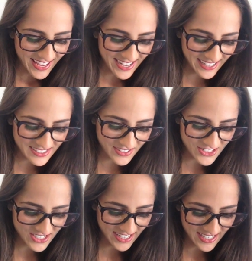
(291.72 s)
Next
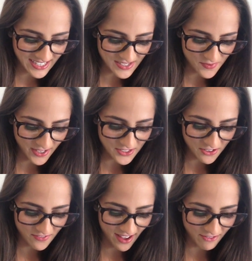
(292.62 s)
question is, what is your
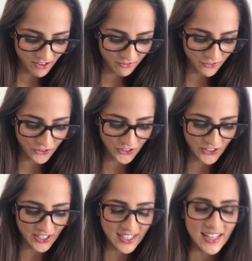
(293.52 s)
favorite food?